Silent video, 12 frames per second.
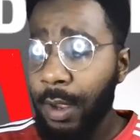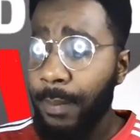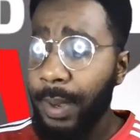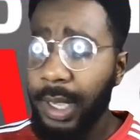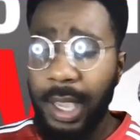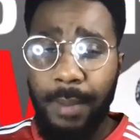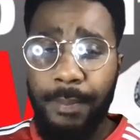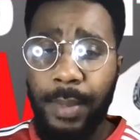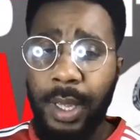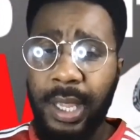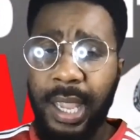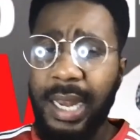But yeah,
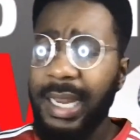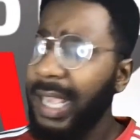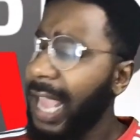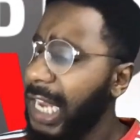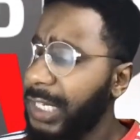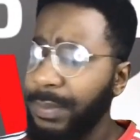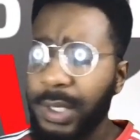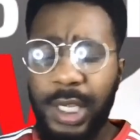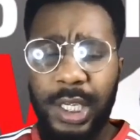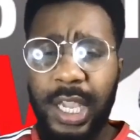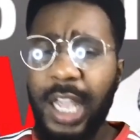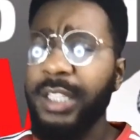again, catch me
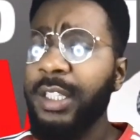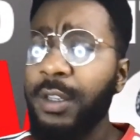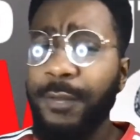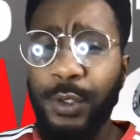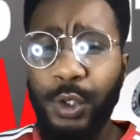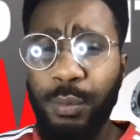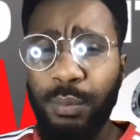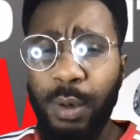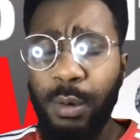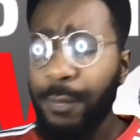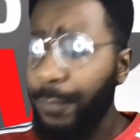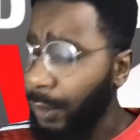again for
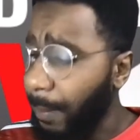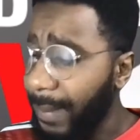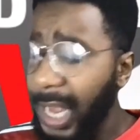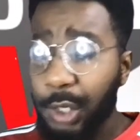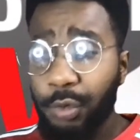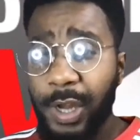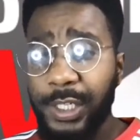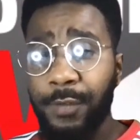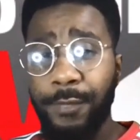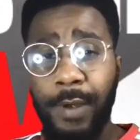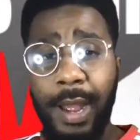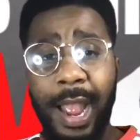tomorrow for your match reaction
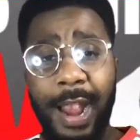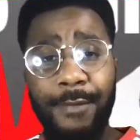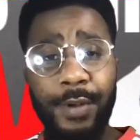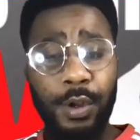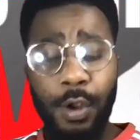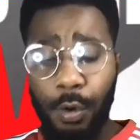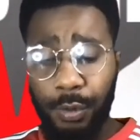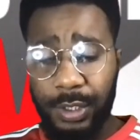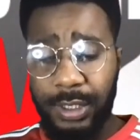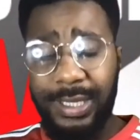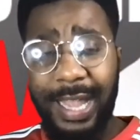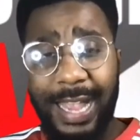for Ivory
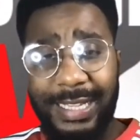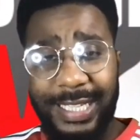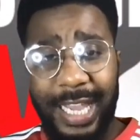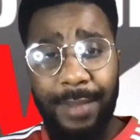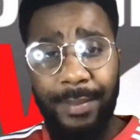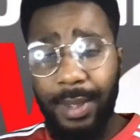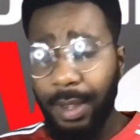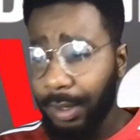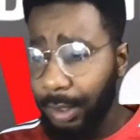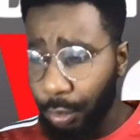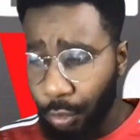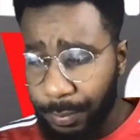Coast's last game
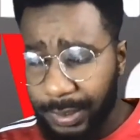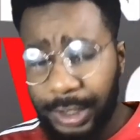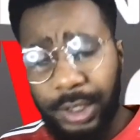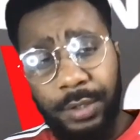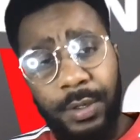and group stage,